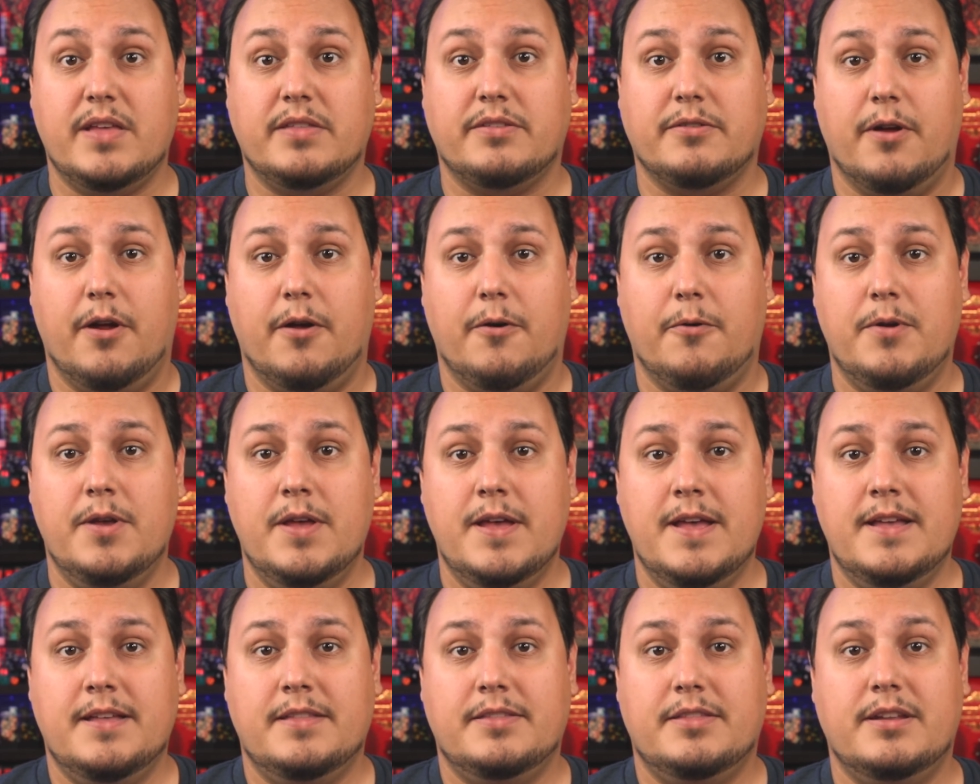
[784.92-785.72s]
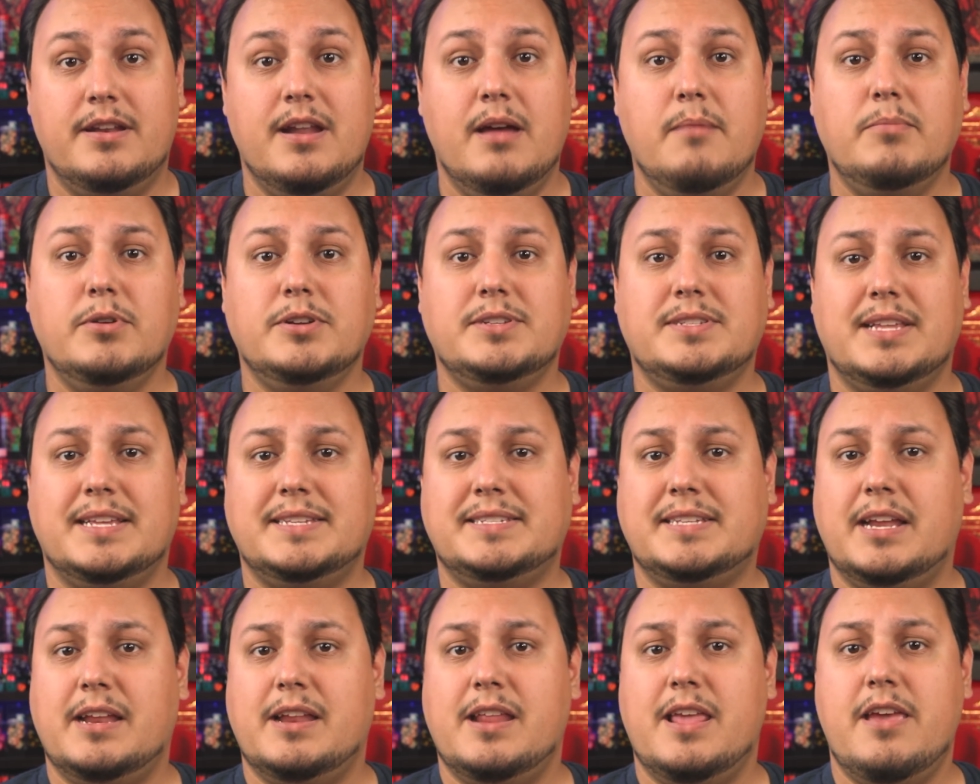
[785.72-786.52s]
throw, the numbers
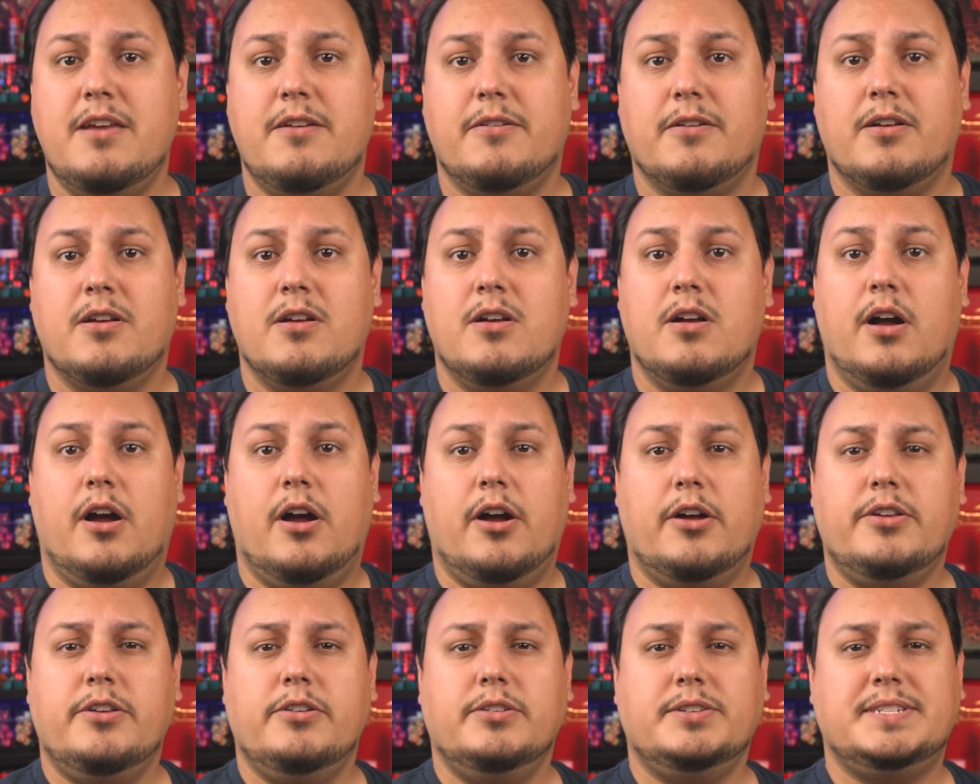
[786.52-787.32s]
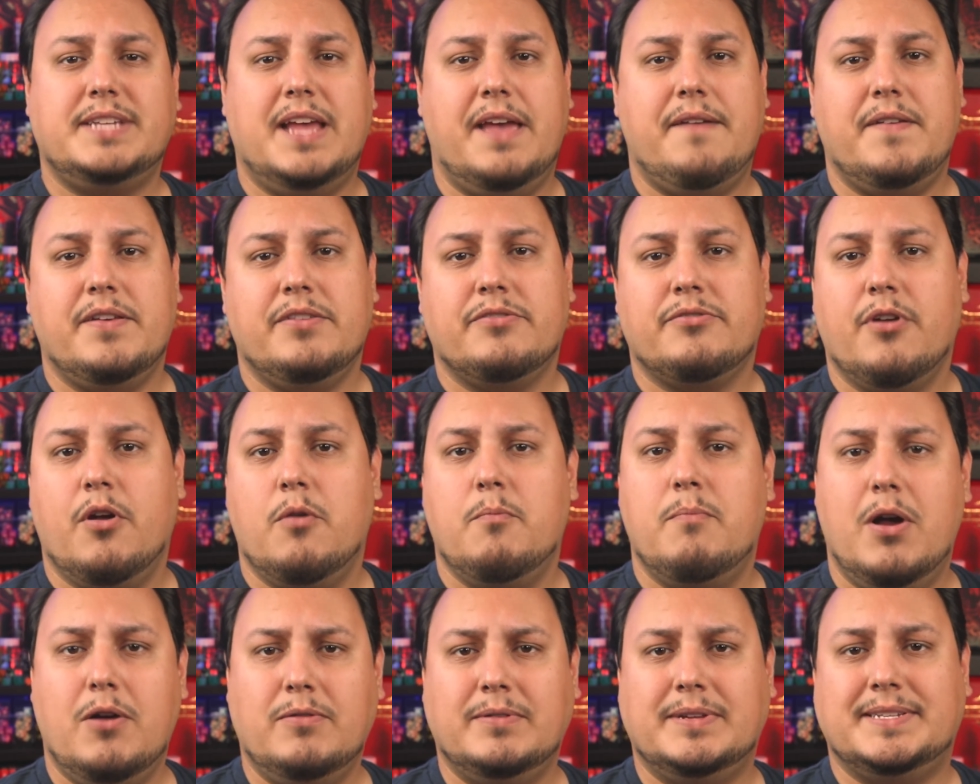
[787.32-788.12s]
listed here are your saving throw
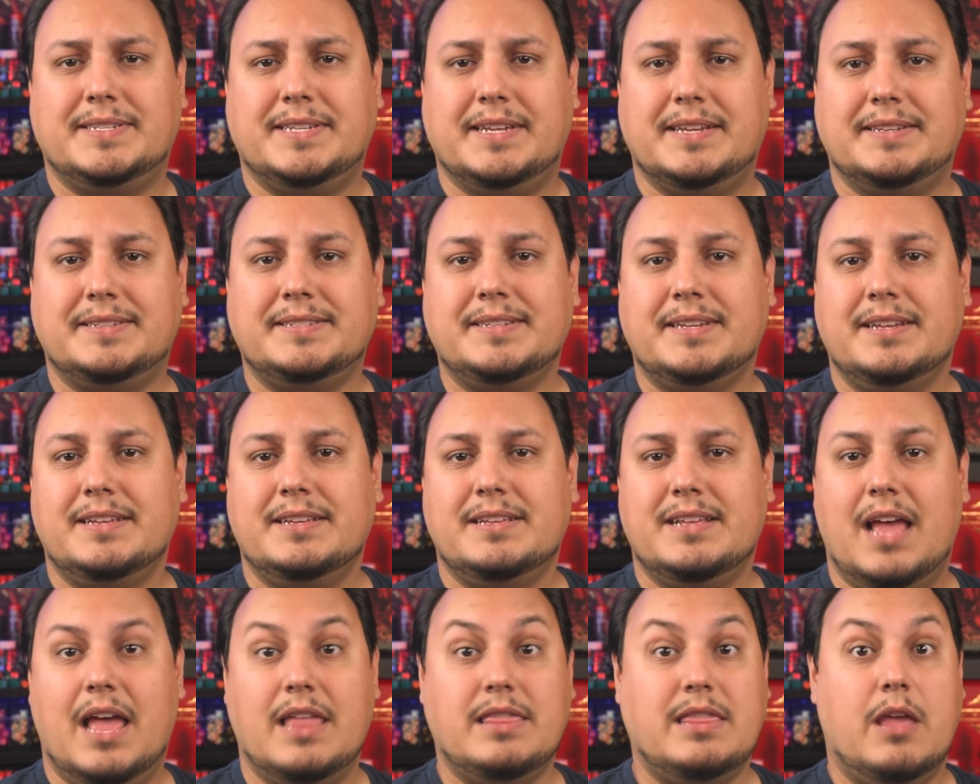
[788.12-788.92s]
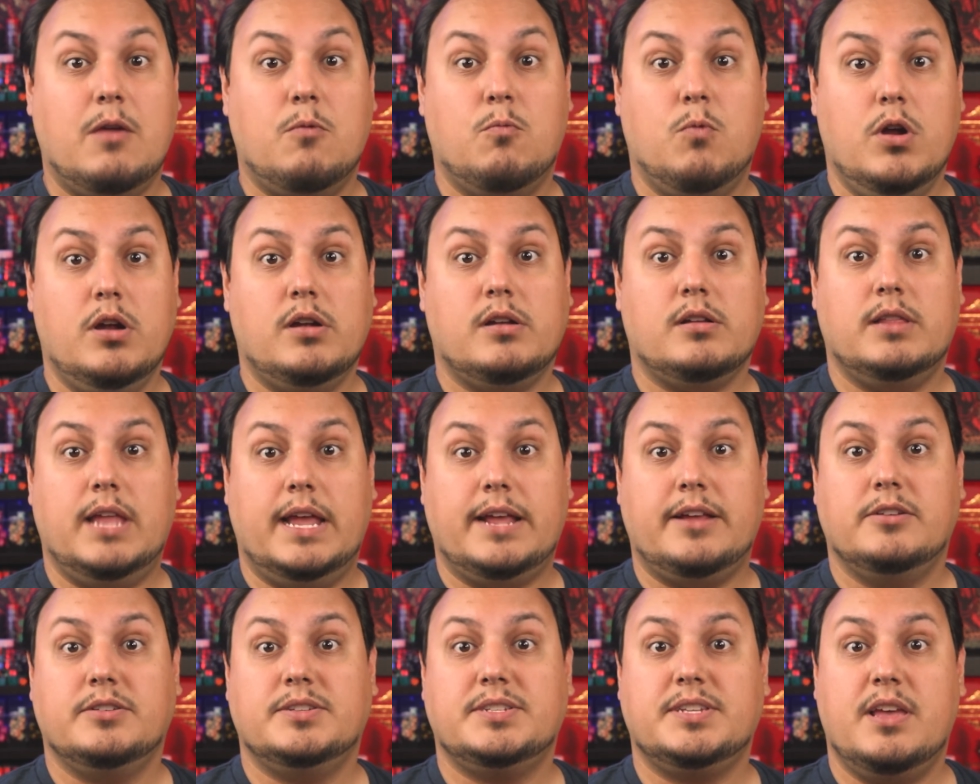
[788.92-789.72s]
bonuses, and they work
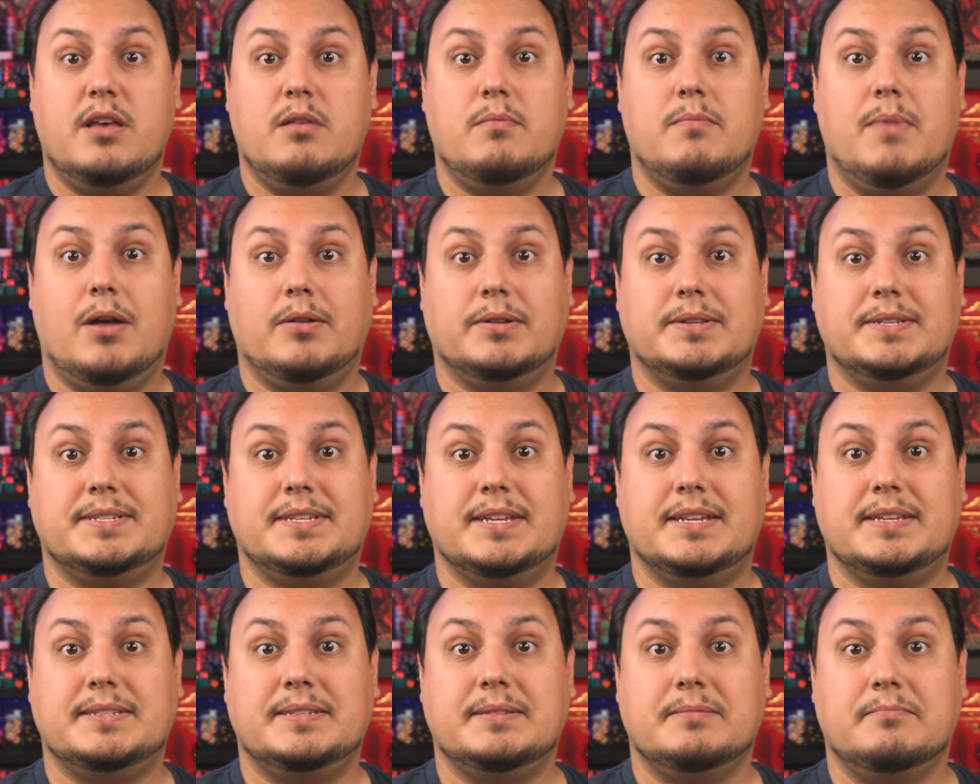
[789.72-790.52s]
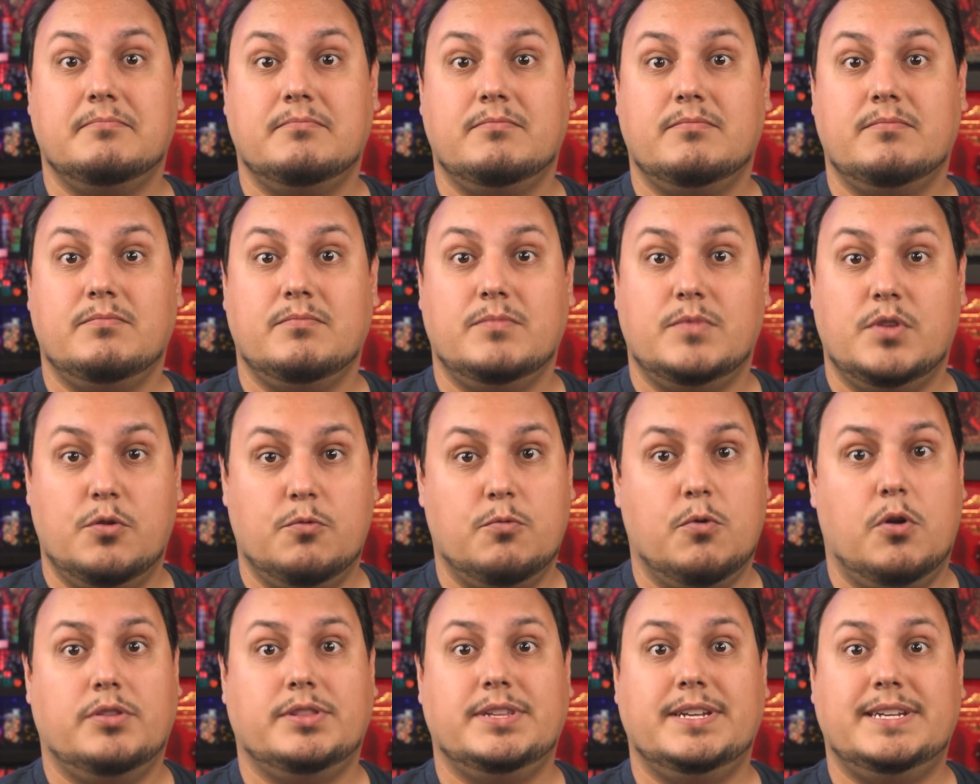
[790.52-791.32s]
like your skill bonuses. You
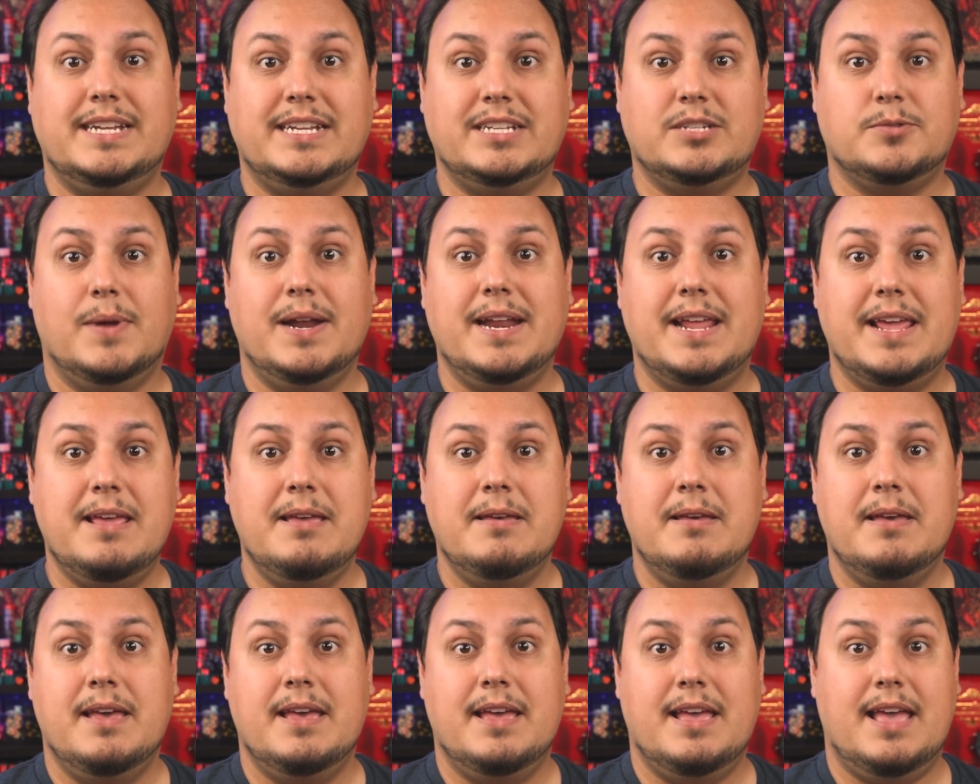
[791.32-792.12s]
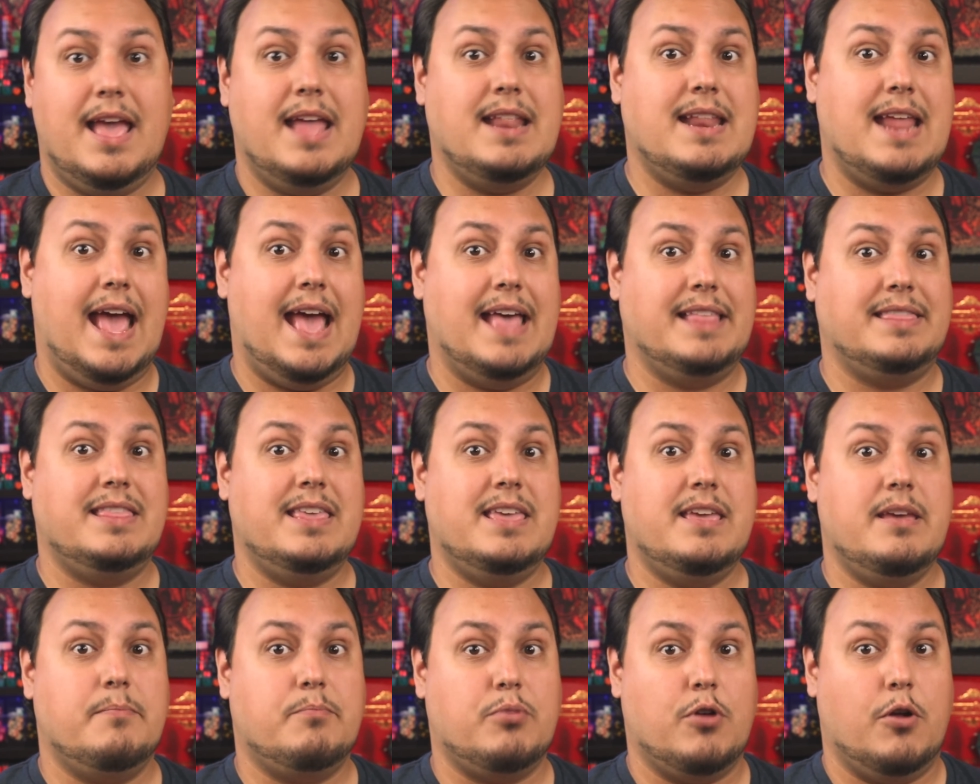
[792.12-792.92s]
roll the d20, and add
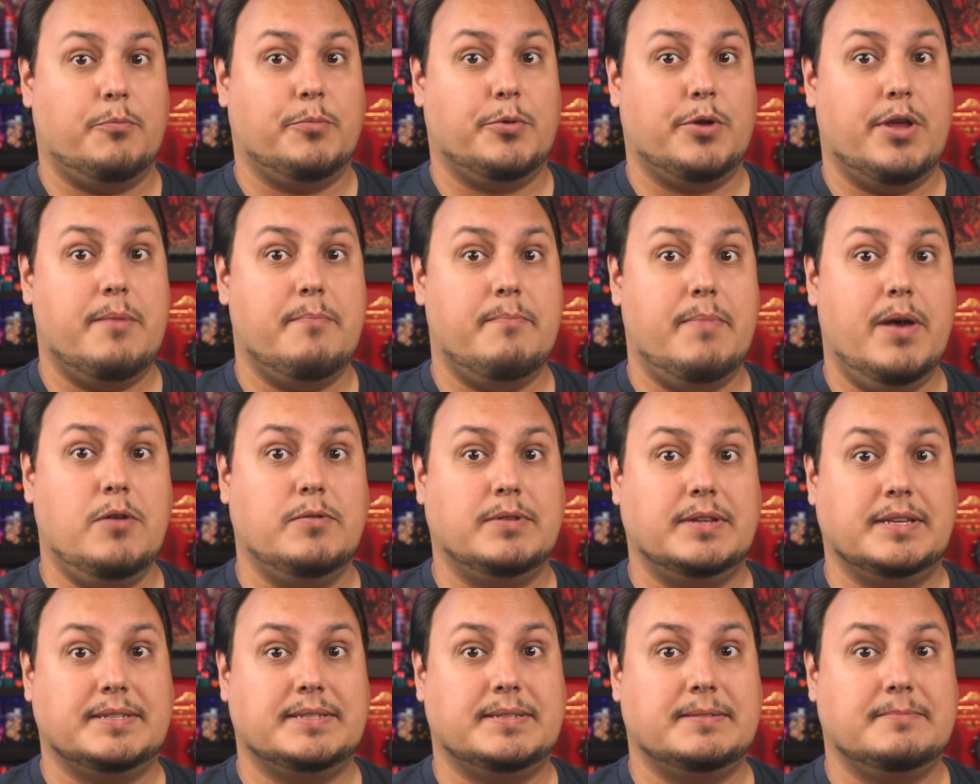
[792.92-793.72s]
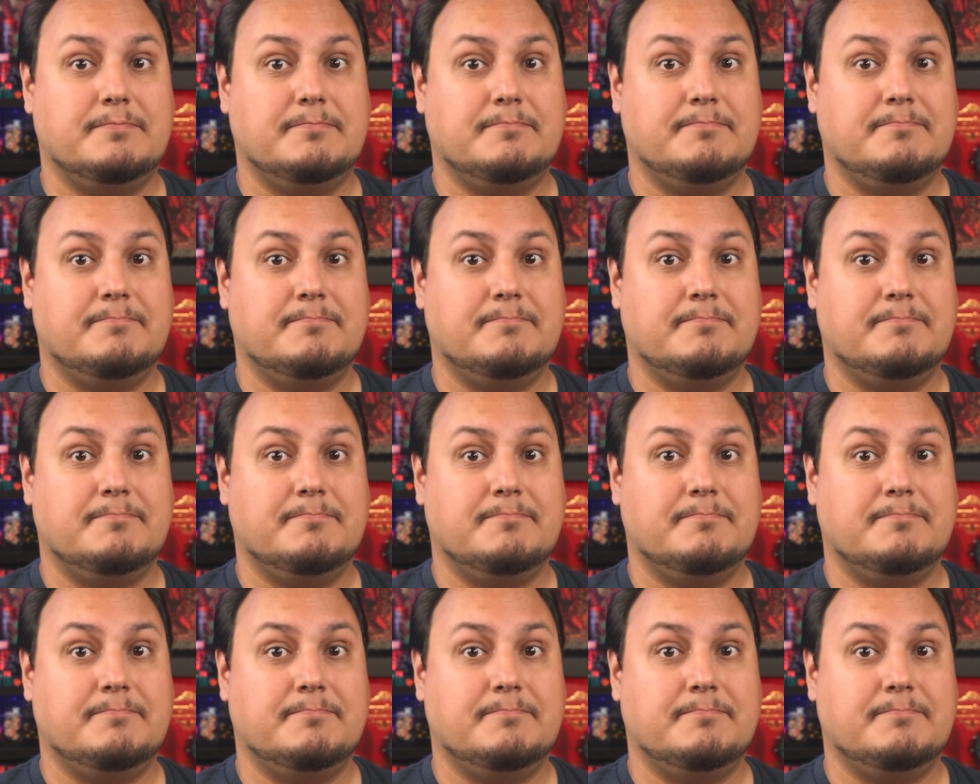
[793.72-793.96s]
the appropriate bonus.